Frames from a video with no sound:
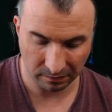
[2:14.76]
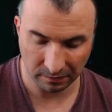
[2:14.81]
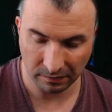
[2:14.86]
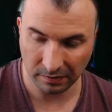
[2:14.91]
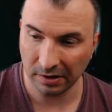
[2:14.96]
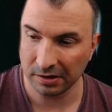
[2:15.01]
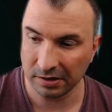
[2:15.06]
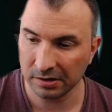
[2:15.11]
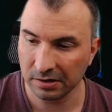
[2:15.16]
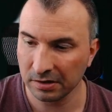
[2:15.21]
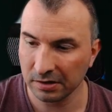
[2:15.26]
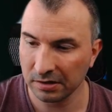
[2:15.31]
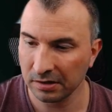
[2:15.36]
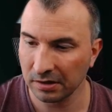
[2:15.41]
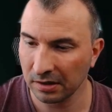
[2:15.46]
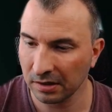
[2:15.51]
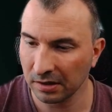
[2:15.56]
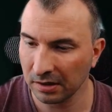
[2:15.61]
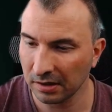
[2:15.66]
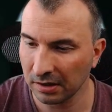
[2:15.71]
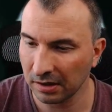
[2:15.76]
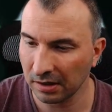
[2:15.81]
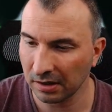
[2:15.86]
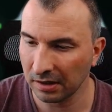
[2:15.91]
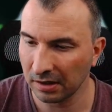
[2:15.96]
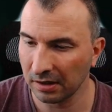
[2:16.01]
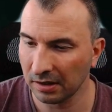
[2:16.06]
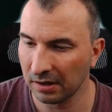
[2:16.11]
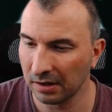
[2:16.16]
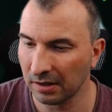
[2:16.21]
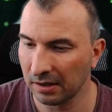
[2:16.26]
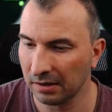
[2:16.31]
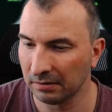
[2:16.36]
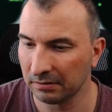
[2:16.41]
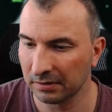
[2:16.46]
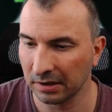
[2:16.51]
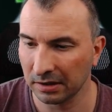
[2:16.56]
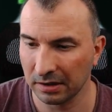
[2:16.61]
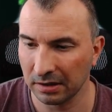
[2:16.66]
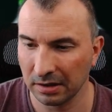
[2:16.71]
version,
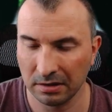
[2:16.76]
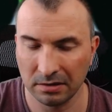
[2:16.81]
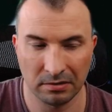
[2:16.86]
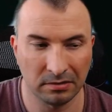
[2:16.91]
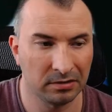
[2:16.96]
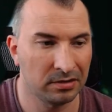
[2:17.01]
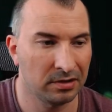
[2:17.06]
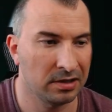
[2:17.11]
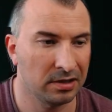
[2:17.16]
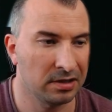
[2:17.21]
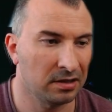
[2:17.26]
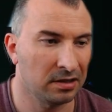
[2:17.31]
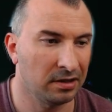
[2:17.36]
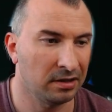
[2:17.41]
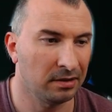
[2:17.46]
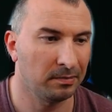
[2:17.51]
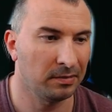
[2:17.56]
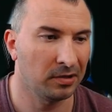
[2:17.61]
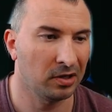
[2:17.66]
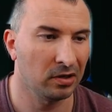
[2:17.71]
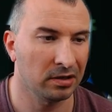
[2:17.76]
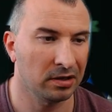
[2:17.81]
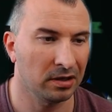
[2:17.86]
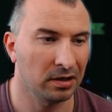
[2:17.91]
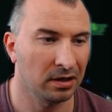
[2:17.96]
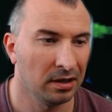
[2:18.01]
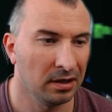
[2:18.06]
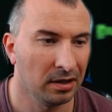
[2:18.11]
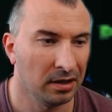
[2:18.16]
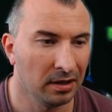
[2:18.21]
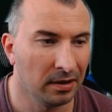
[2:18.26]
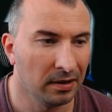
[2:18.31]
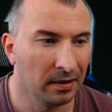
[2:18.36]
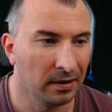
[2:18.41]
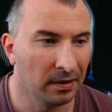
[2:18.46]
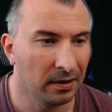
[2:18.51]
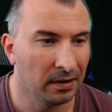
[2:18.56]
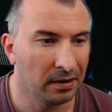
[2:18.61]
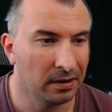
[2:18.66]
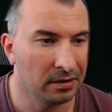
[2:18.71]
uh, that is interesting because
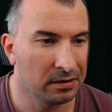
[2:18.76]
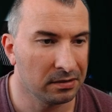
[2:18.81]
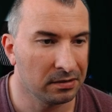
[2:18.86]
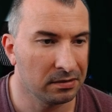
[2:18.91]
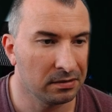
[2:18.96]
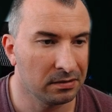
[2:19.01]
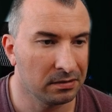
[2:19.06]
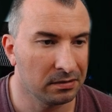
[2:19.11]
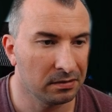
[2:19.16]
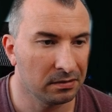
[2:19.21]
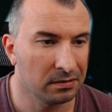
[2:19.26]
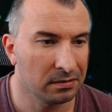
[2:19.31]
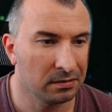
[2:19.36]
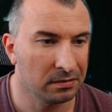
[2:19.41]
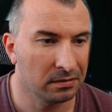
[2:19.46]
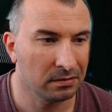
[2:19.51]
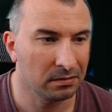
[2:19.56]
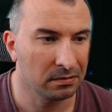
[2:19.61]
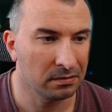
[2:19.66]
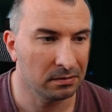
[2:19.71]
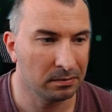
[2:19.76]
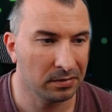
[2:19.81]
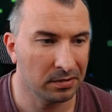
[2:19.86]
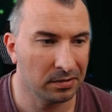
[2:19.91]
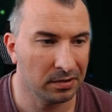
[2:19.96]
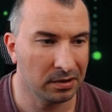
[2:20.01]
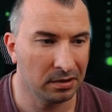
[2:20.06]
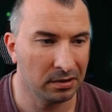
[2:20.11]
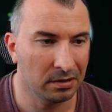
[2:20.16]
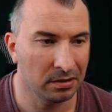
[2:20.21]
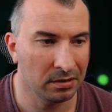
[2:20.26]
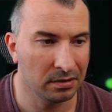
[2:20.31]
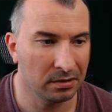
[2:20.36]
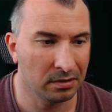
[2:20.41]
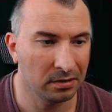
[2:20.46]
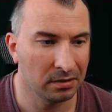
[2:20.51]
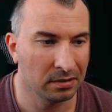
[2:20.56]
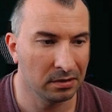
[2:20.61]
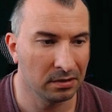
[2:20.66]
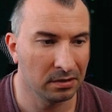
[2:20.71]
it should be
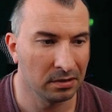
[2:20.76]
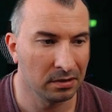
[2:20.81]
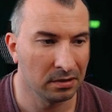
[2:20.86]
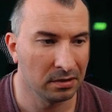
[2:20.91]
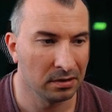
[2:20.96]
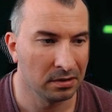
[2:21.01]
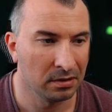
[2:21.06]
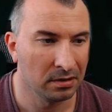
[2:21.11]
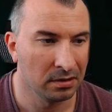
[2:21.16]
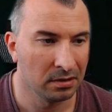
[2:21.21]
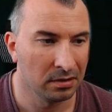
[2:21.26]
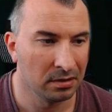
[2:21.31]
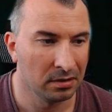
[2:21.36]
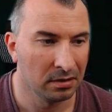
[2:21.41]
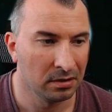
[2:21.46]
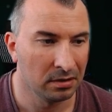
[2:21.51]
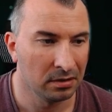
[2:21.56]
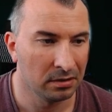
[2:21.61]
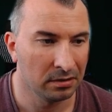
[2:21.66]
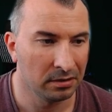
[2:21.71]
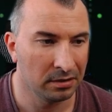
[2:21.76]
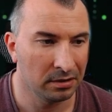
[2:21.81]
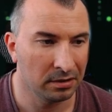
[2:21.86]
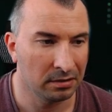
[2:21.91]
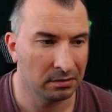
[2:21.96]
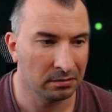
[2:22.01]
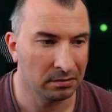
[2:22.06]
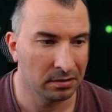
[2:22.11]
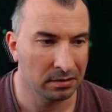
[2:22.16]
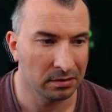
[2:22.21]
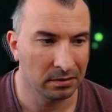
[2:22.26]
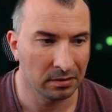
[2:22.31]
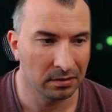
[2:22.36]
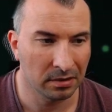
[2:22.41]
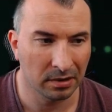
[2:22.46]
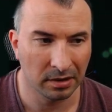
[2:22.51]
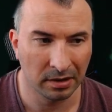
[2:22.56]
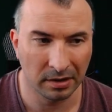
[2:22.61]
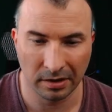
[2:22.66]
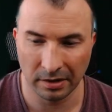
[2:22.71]
this one.
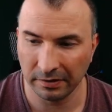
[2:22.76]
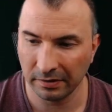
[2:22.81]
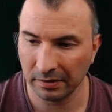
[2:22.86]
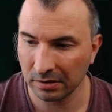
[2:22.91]
And